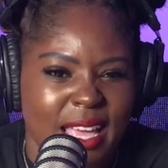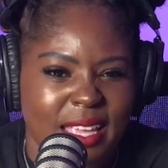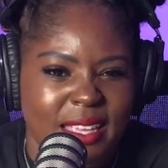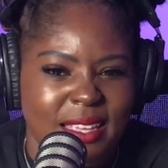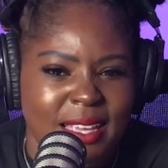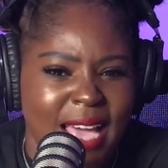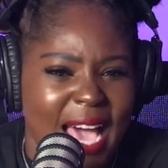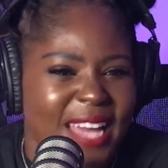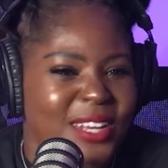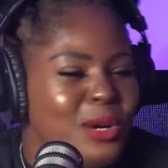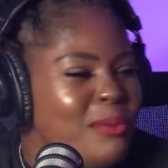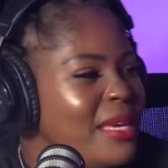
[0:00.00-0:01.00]
Like,
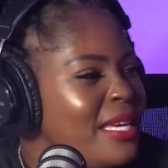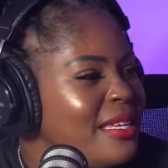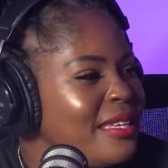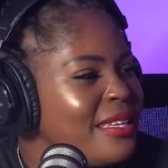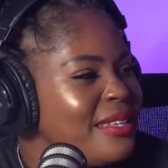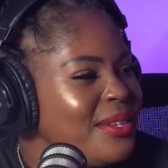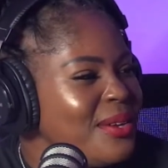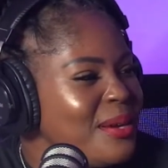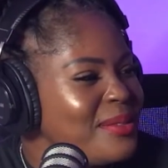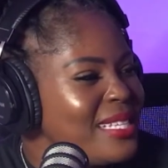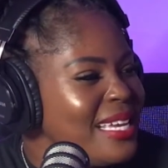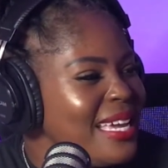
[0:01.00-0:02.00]
I do me. You
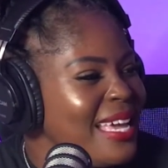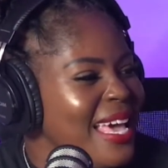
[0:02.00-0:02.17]
know what I'm saying?